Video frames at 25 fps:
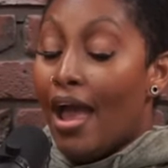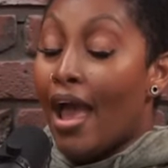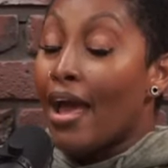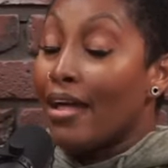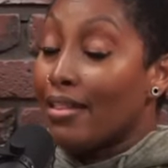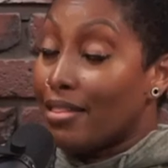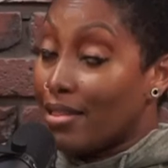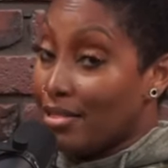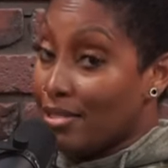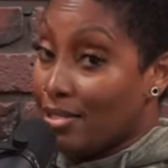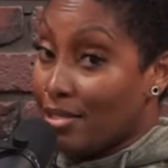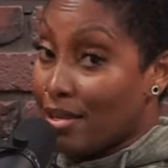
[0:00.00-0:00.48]

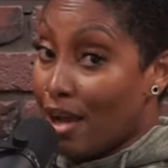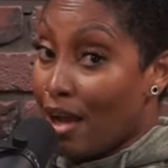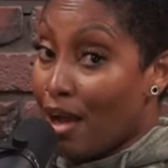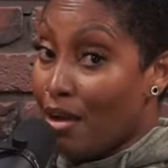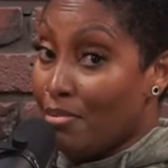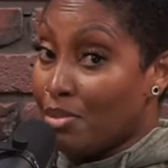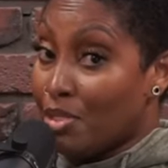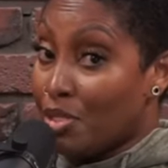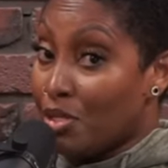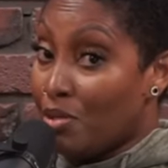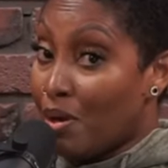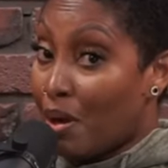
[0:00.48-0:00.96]
at this
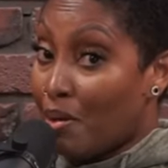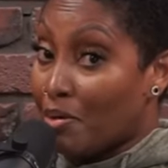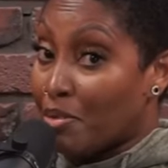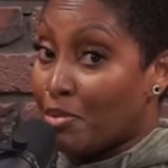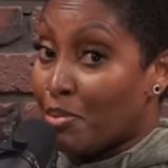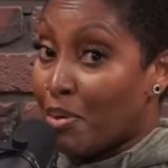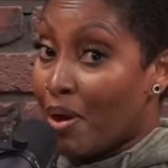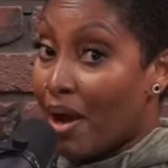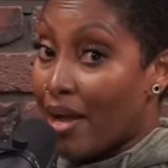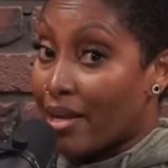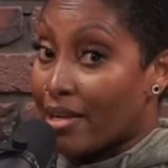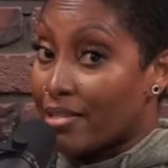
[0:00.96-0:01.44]
time too, I
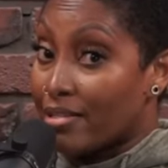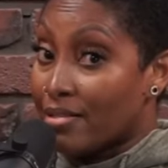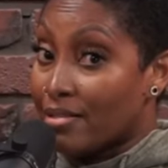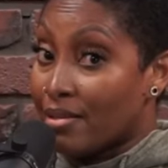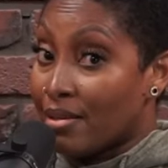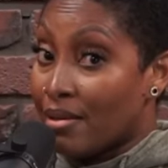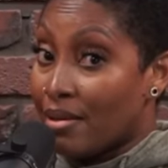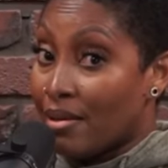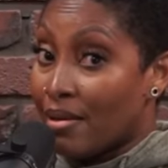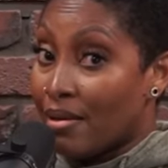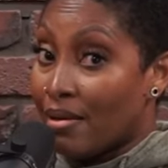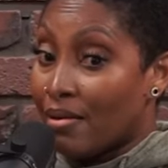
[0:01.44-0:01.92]
was
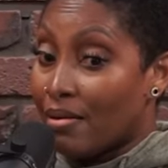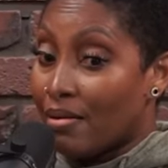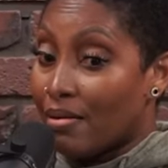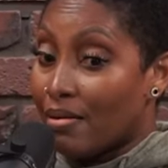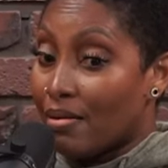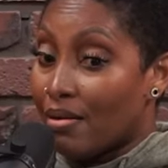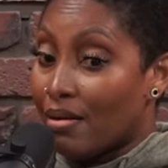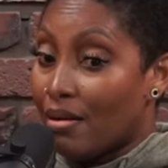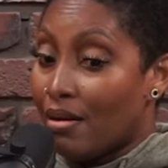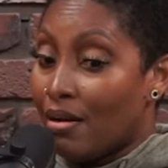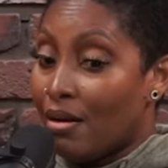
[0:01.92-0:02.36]
practicing